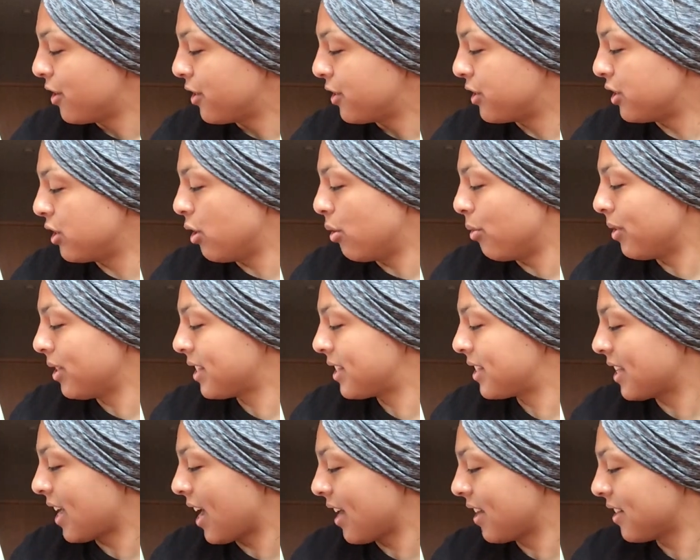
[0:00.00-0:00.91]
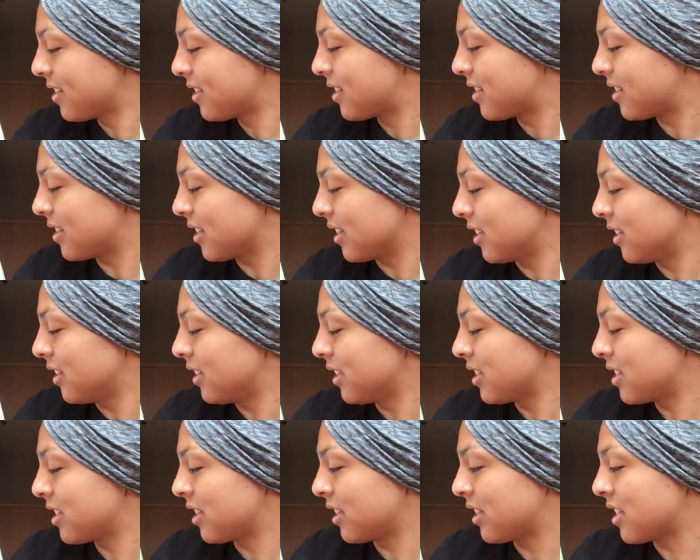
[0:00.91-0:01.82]
Noah sat still
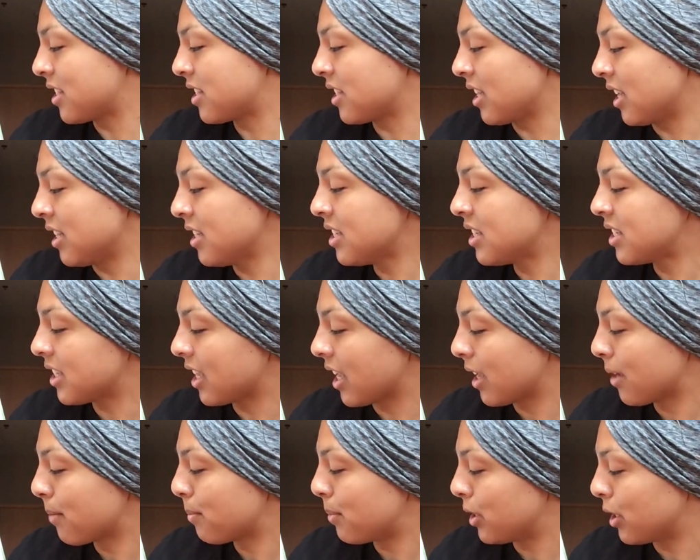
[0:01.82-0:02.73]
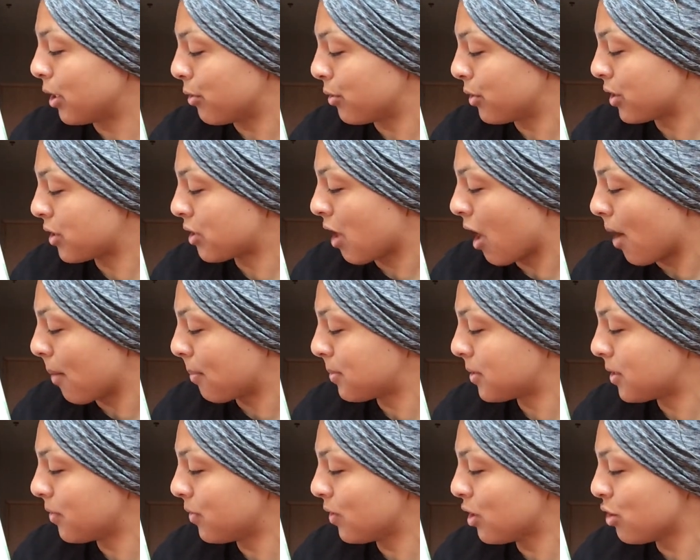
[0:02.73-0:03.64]
until the sun sank below the
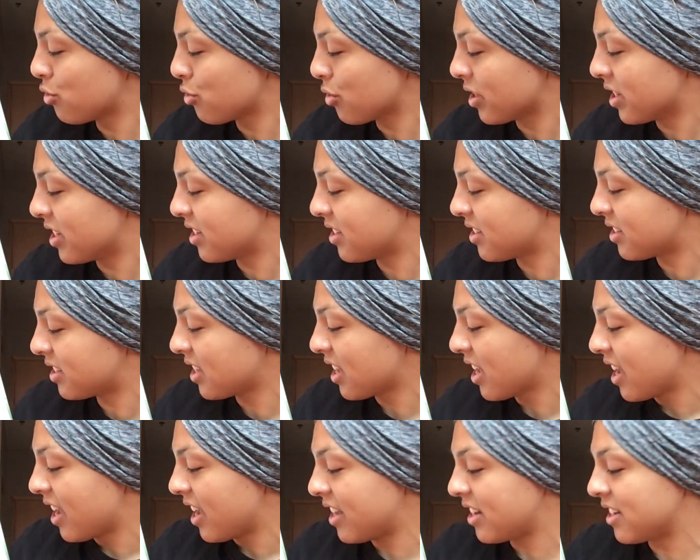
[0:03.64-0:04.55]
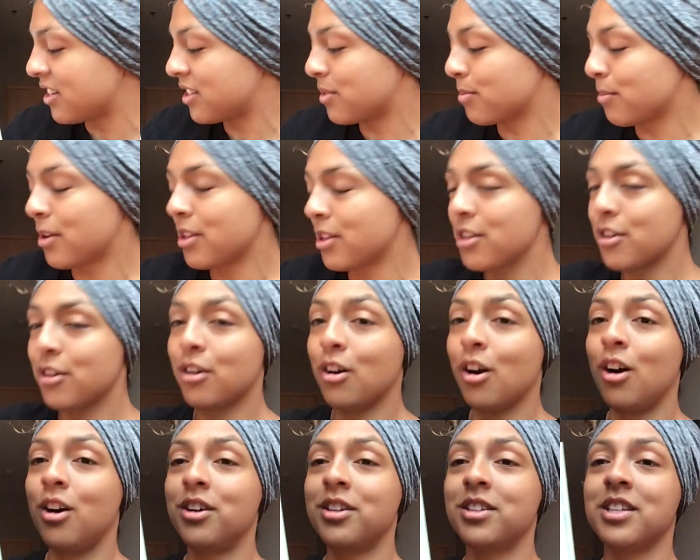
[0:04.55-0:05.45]
tops of the trees, and his mother
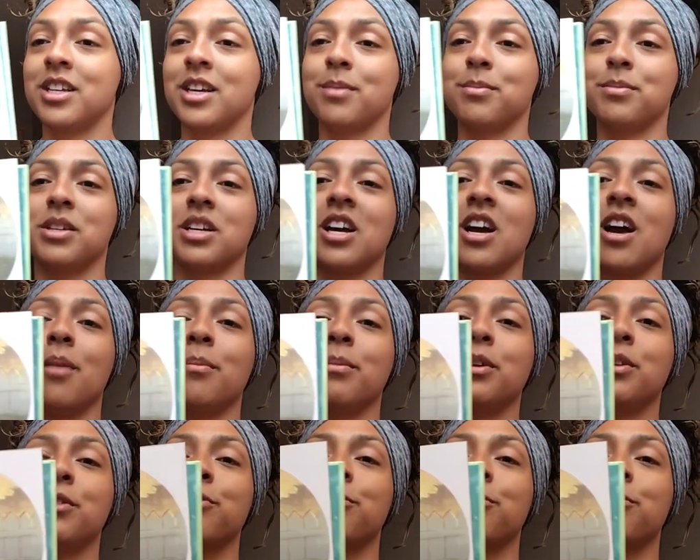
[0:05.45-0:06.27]
called him to come in